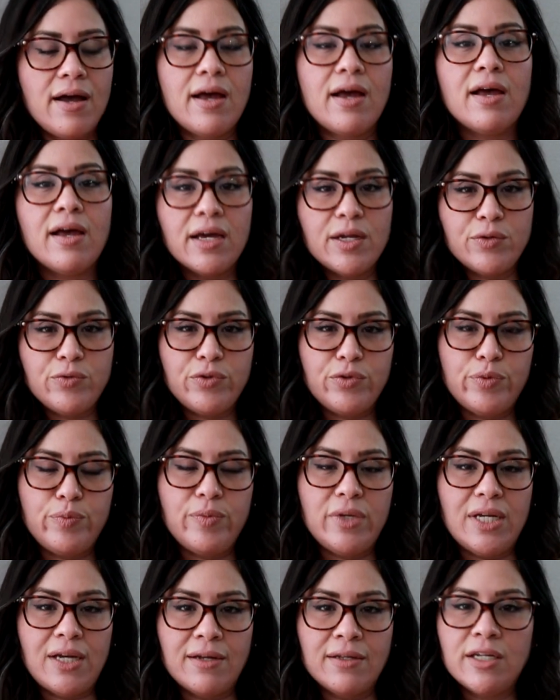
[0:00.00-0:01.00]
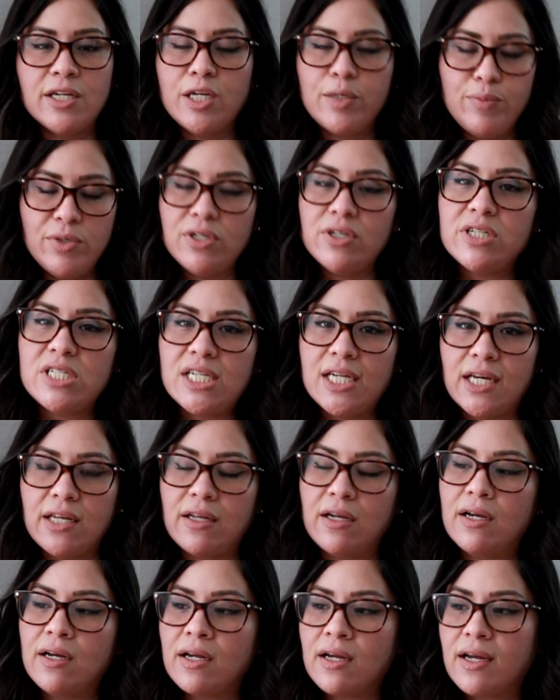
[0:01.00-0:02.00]
and we would be on the computer
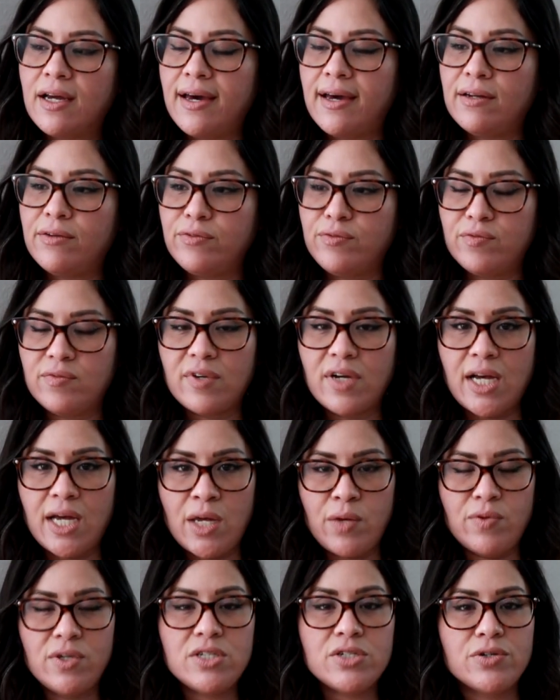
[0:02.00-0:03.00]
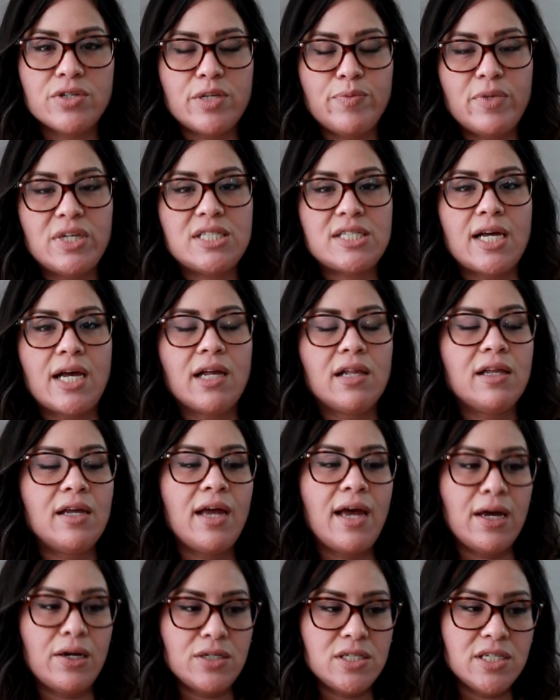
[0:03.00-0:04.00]
together and I would show them exactly
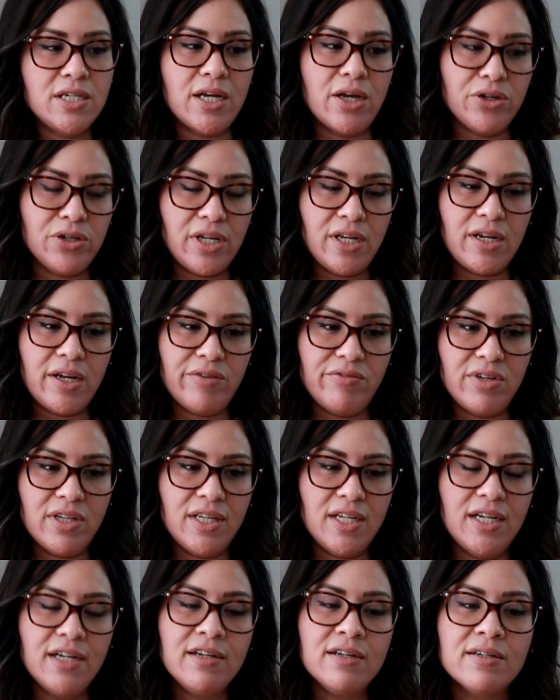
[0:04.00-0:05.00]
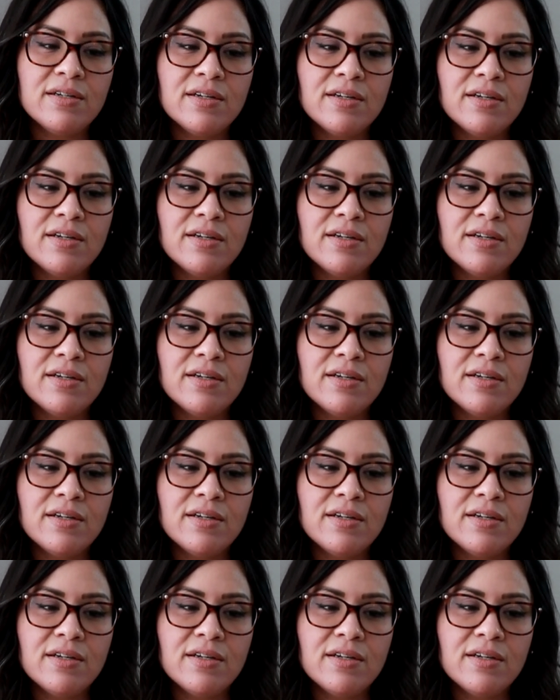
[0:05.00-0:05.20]
how to calculate everything.